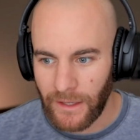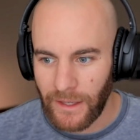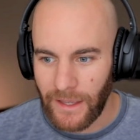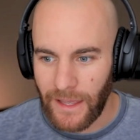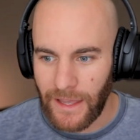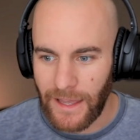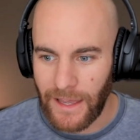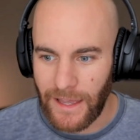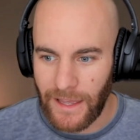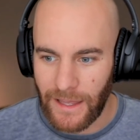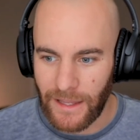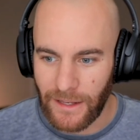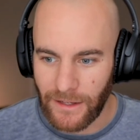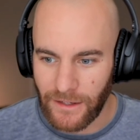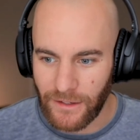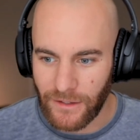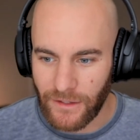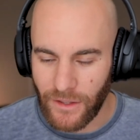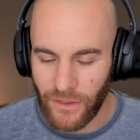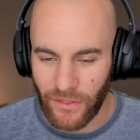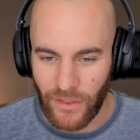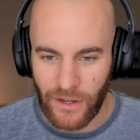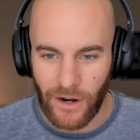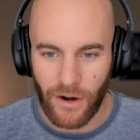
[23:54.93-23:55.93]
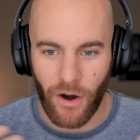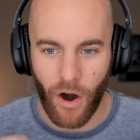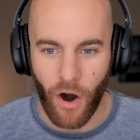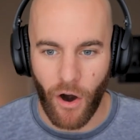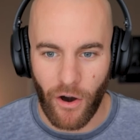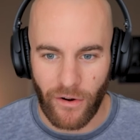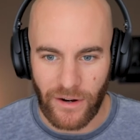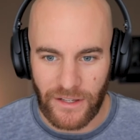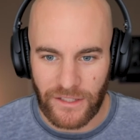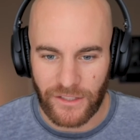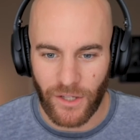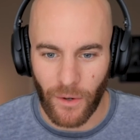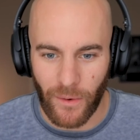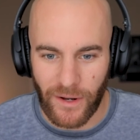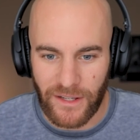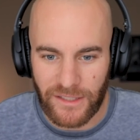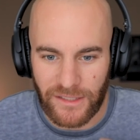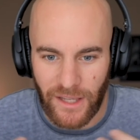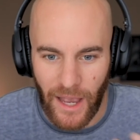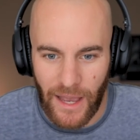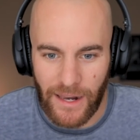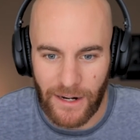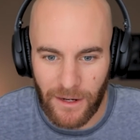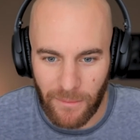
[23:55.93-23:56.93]
And they're already so
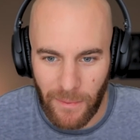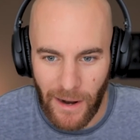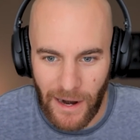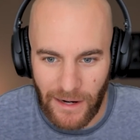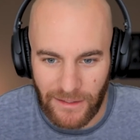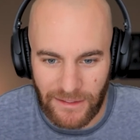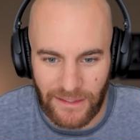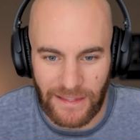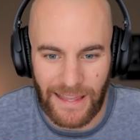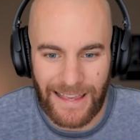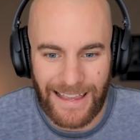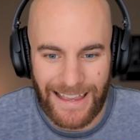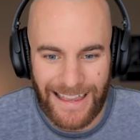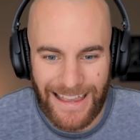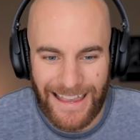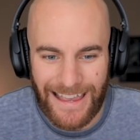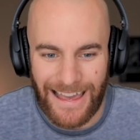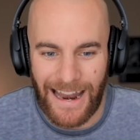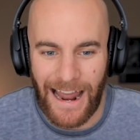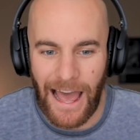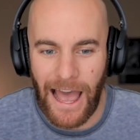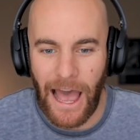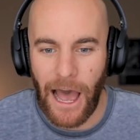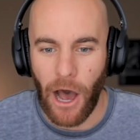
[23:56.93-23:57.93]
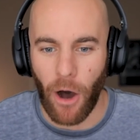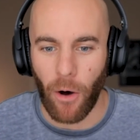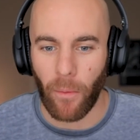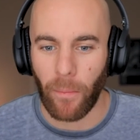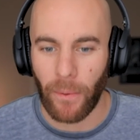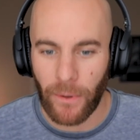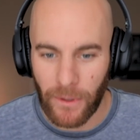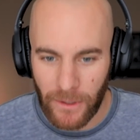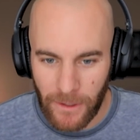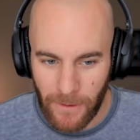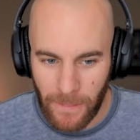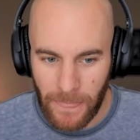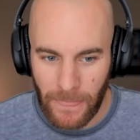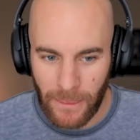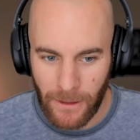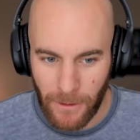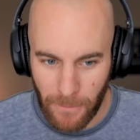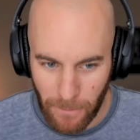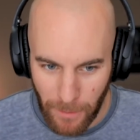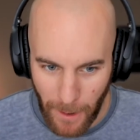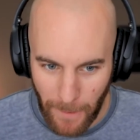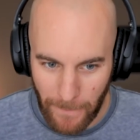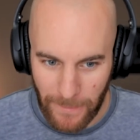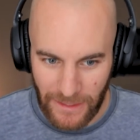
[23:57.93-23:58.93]
excited about it that they can't help
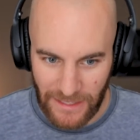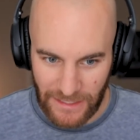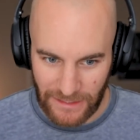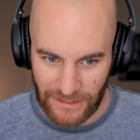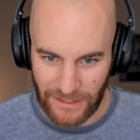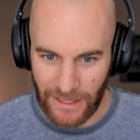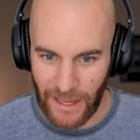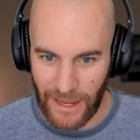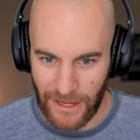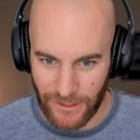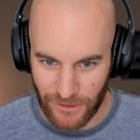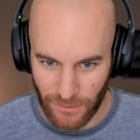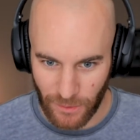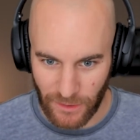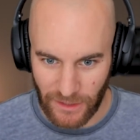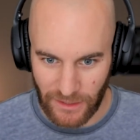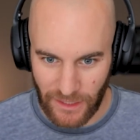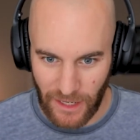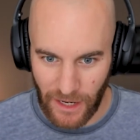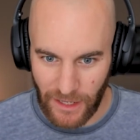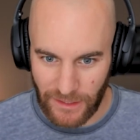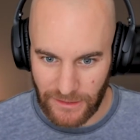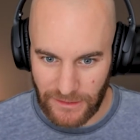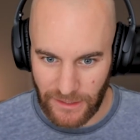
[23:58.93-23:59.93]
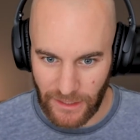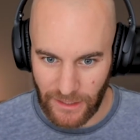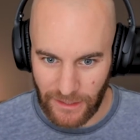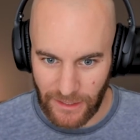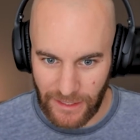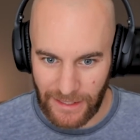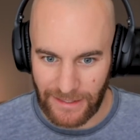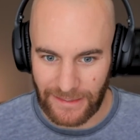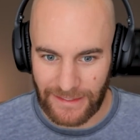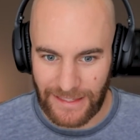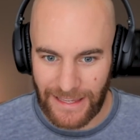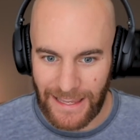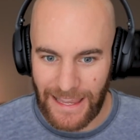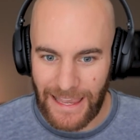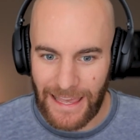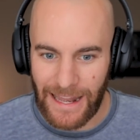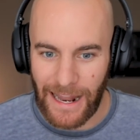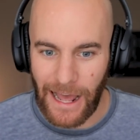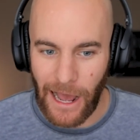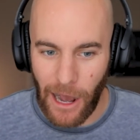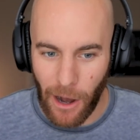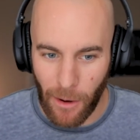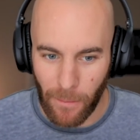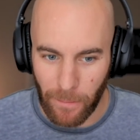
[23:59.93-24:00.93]
but be engaged with the content and
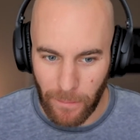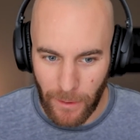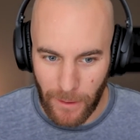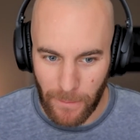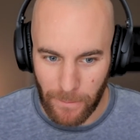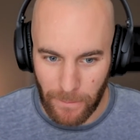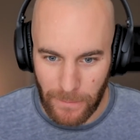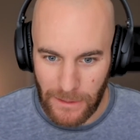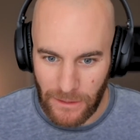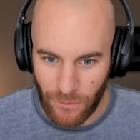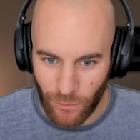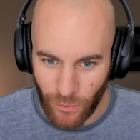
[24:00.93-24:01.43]
can't help but be